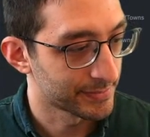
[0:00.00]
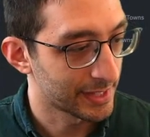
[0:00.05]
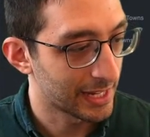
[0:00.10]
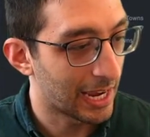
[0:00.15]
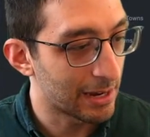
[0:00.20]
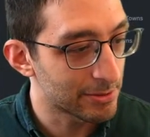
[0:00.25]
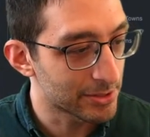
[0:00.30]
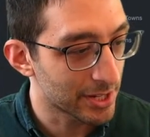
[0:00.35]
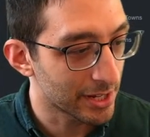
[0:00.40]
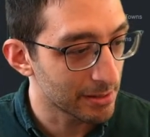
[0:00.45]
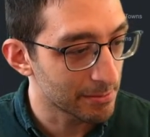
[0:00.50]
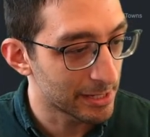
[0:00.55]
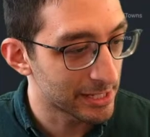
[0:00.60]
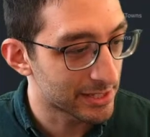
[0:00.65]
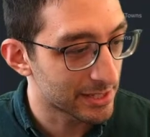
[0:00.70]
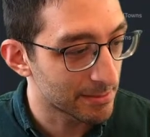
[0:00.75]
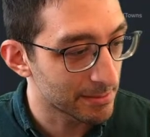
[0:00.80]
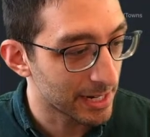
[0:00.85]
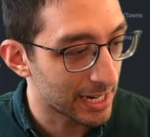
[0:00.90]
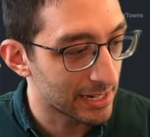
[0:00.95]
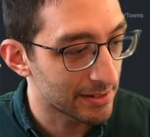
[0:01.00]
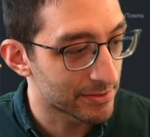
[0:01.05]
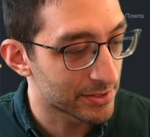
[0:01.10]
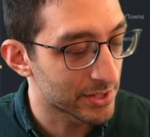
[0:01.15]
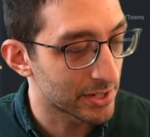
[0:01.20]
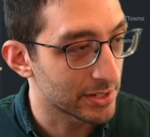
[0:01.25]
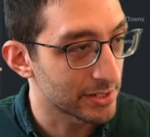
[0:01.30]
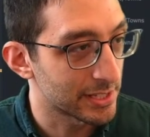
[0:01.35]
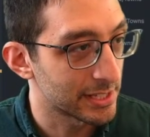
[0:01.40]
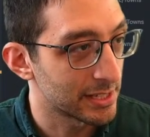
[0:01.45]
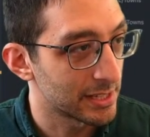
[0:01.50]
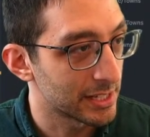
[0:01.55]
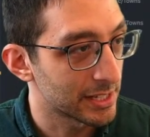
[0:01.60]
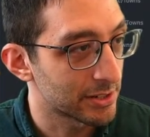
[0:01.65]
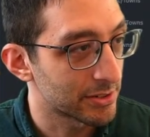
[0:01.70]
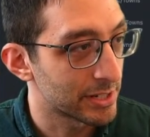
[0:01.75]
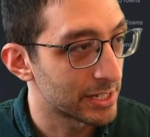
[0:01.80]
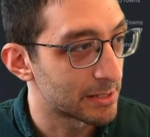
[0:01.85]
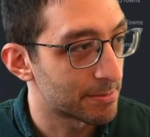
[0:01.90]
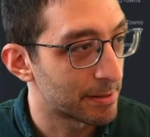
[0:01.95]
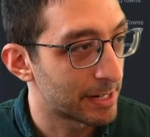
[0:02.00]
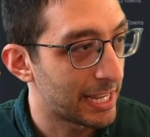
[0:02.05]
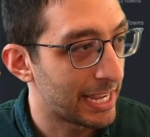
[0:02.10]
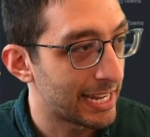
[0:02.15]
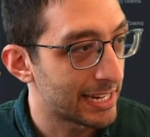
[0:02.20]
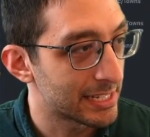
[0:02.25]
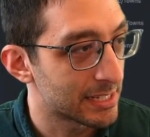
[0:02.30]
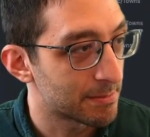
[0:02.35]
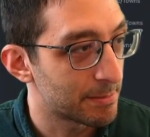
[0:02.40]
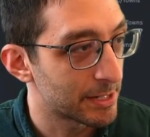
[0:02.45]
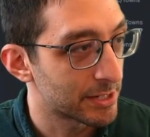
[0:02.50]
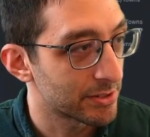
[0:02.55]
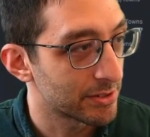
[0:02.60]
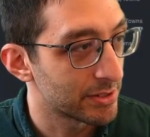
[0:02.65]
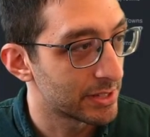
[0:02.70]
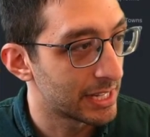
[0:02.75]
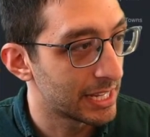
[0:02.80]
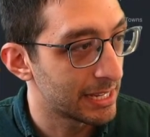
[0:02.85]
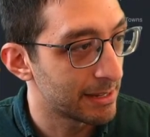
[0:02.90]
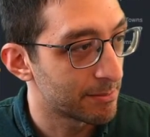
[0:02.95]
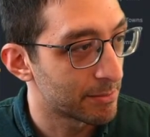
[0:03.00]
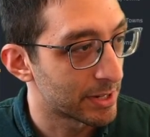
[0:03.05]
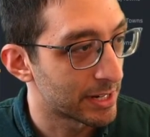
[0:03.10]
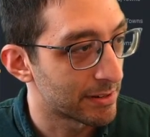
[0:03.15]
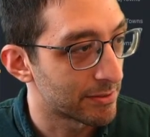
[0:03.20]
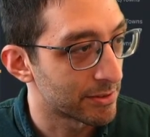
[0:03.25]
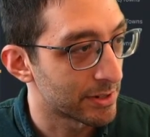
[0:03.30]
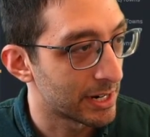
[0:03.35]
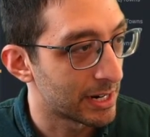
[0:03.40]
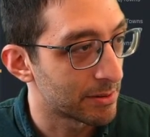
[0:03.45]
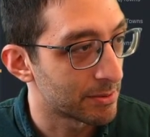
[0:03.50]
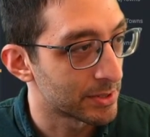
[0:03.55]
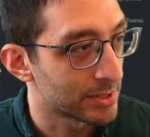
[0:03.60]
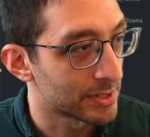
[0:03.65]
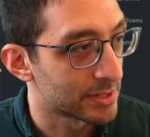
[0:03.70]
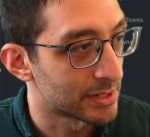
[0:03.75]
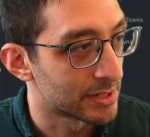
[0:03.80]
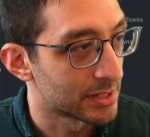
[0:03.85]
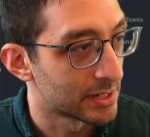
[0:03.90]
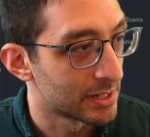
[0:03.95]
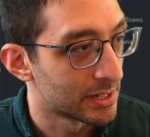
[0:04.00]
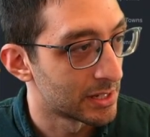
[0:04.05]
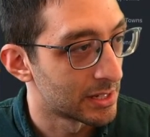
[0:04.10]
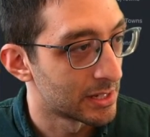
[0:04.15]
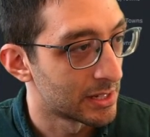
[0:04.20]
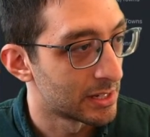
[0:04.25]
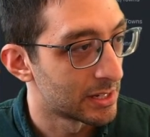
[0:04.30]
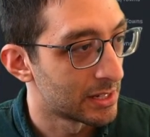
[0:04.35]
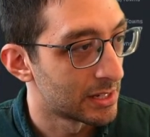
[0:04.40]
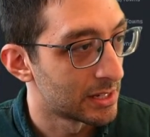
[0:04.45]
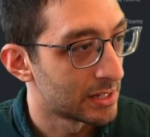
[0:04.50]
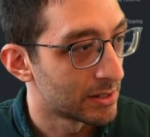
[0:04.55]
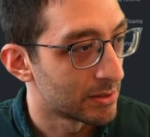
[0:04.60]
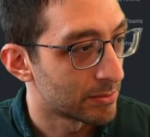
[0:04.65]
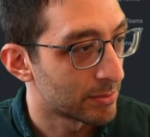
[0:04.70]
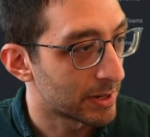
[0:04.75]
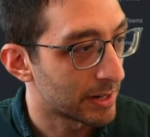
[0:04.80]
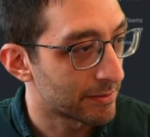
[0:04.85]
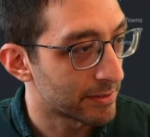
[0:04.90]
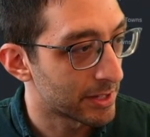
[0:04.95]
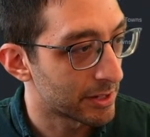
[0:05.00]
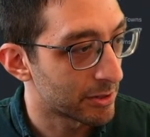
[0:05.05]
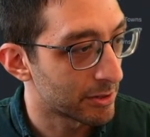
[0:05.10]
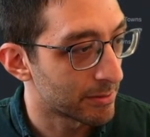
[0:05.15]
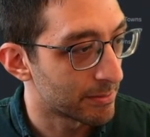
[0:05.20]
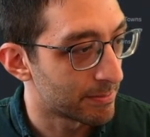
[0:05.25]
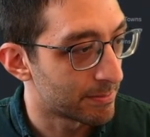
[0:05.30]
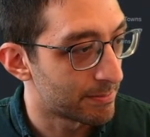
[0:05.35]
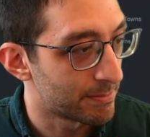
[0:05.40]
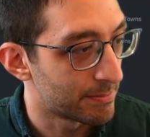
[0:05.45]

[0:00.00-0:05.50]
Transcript: I was talking about some kind of salted licorice, but it had a special name, whatever I was whatever they're,